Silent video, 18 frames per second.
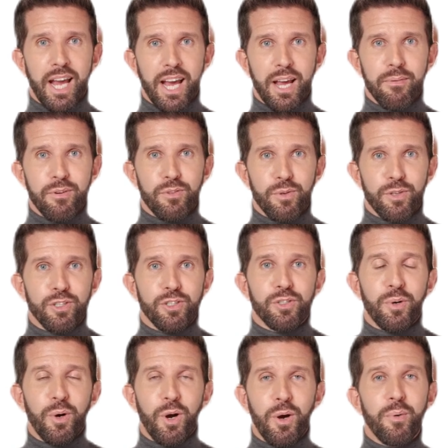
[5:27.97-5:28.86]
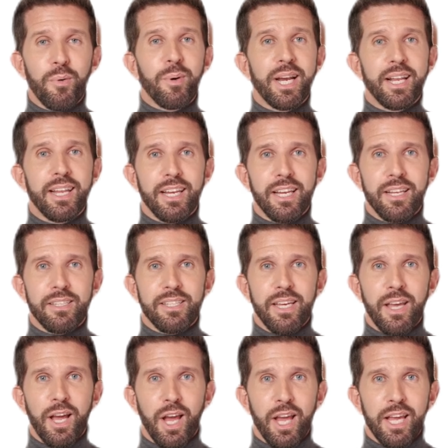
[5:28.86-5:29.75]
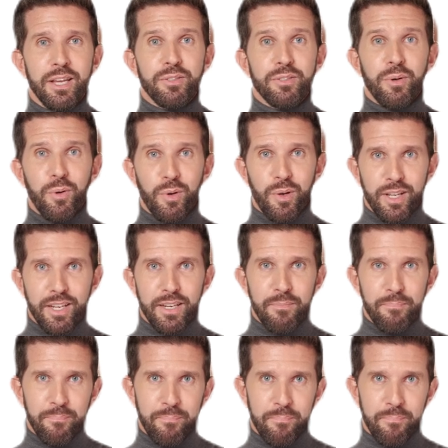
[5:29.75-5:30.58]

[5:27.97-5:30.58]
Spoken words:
apps with strong rankings and high authority.